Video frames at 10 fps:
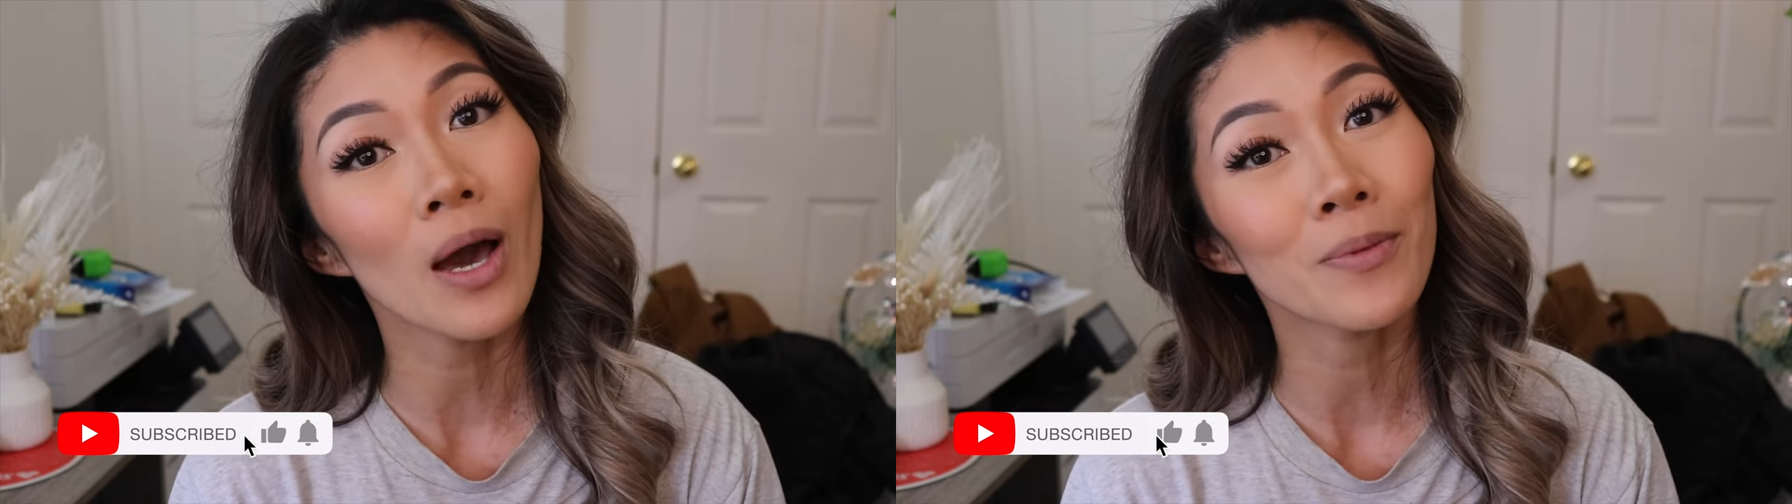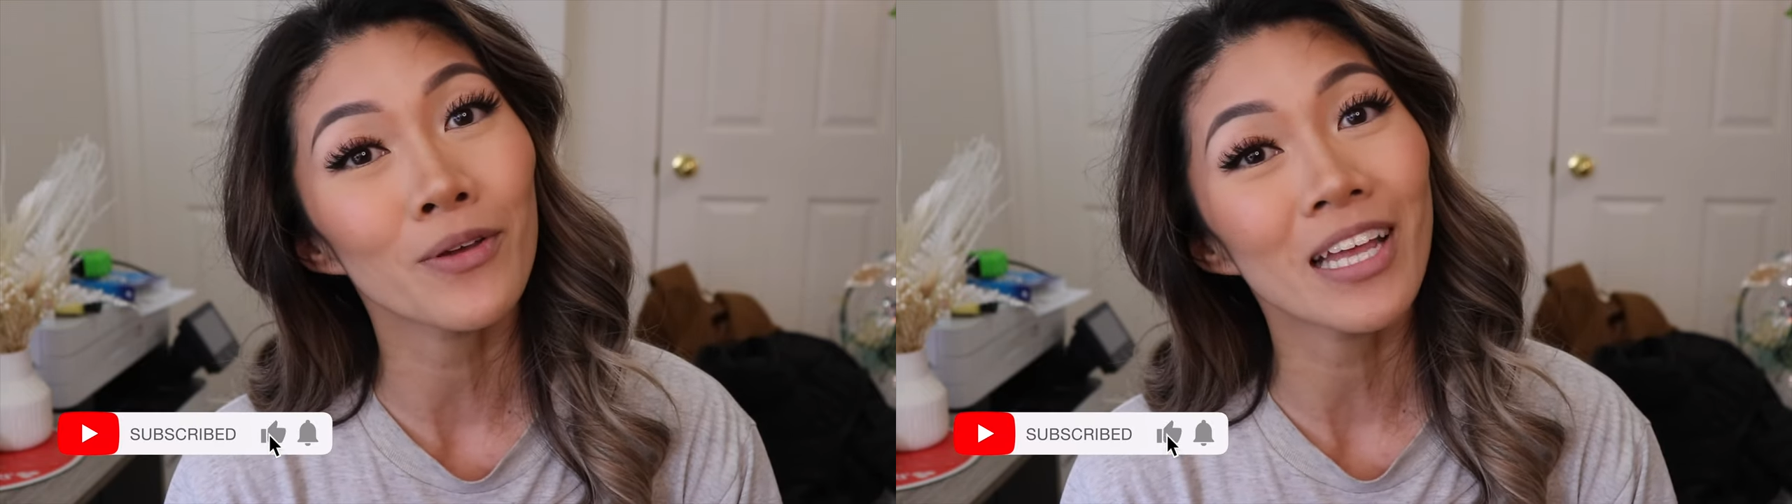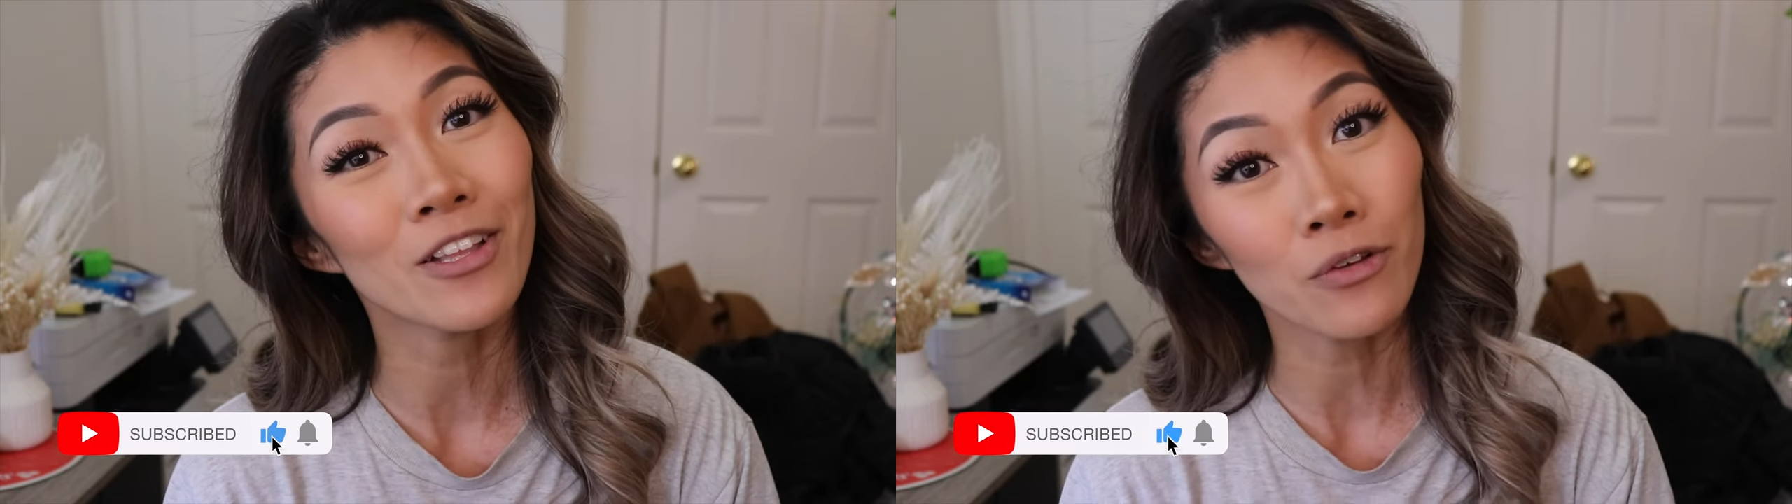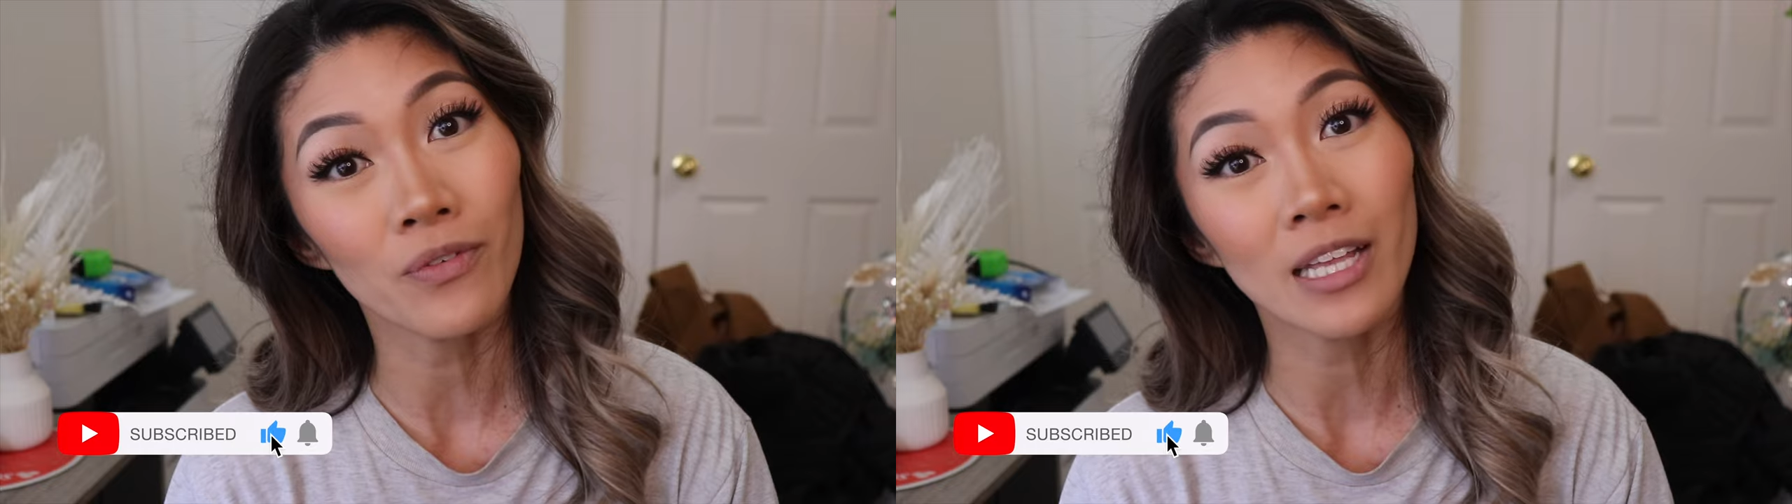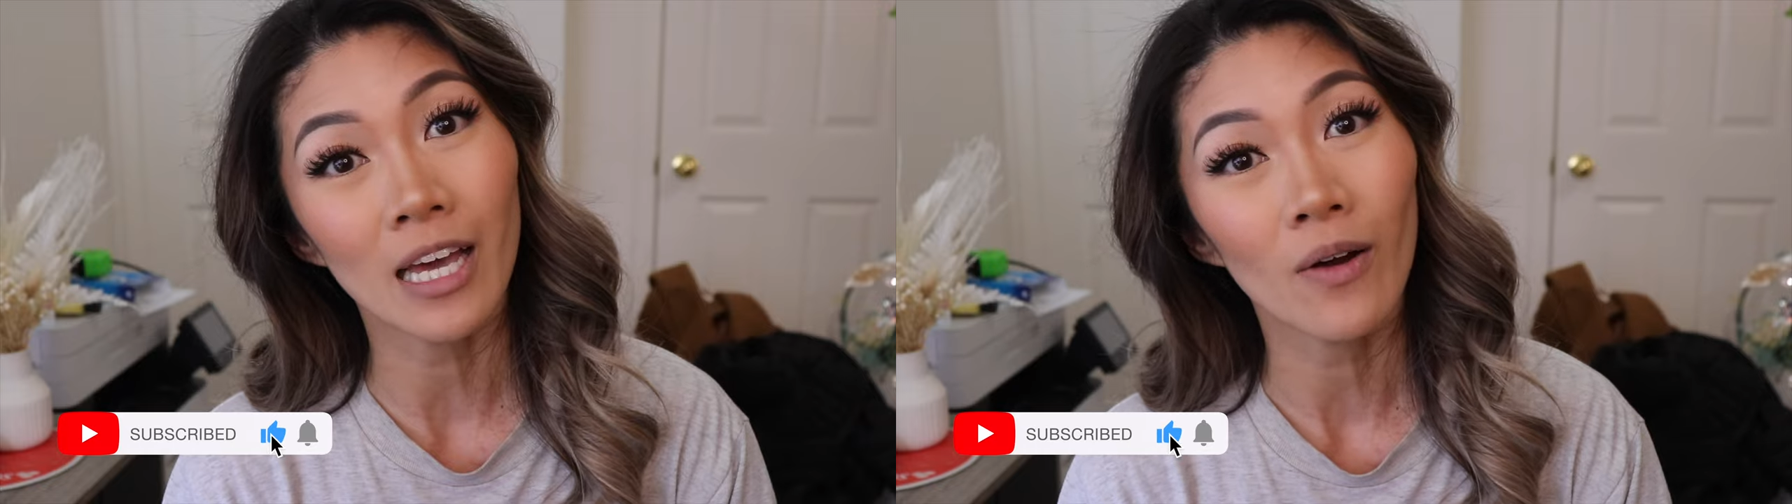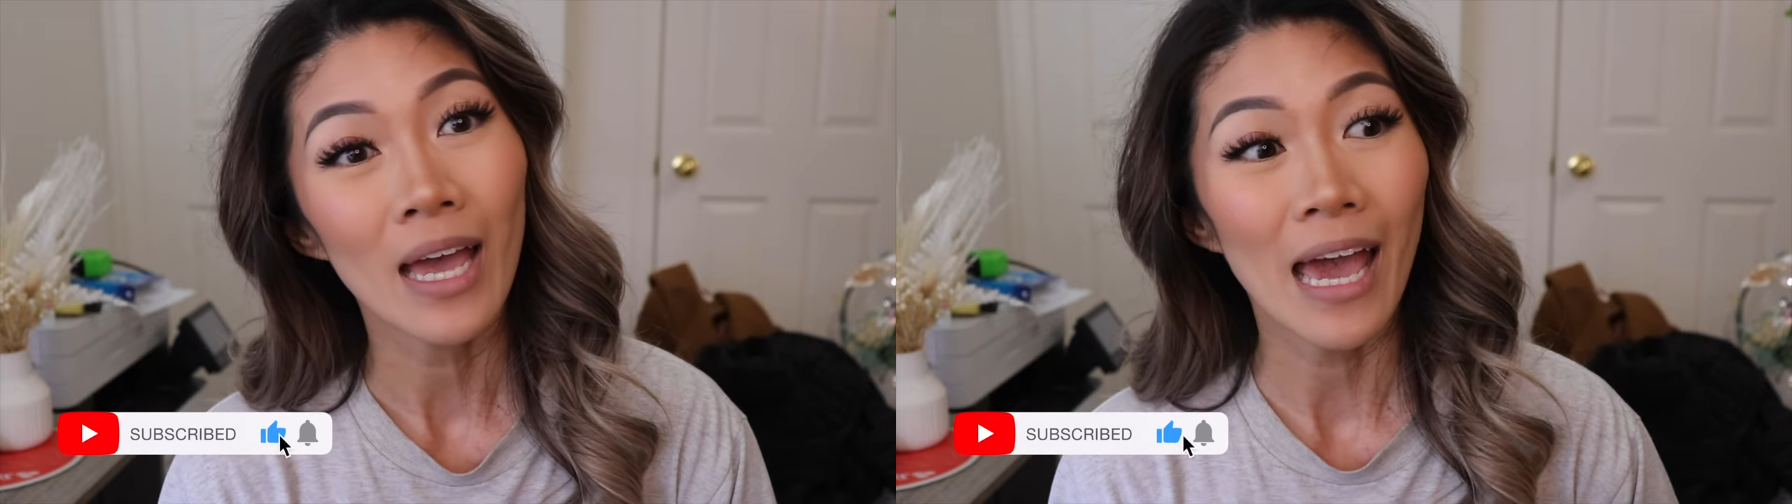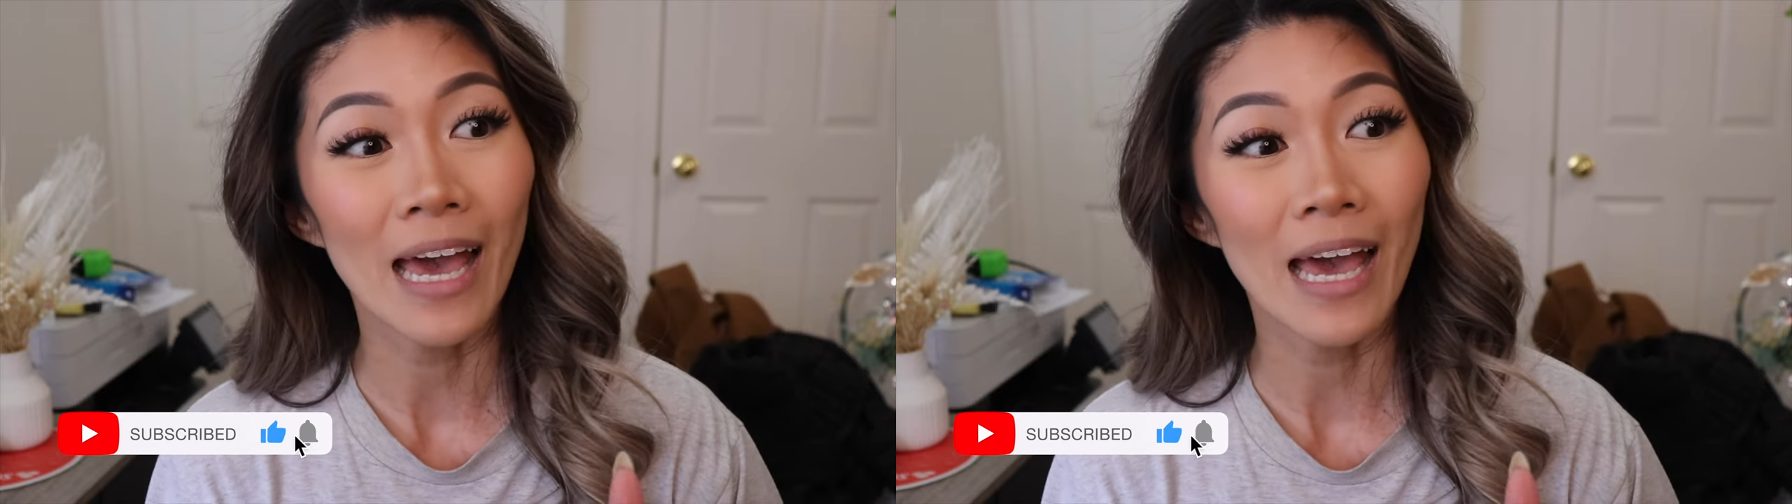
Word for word: upload a new video.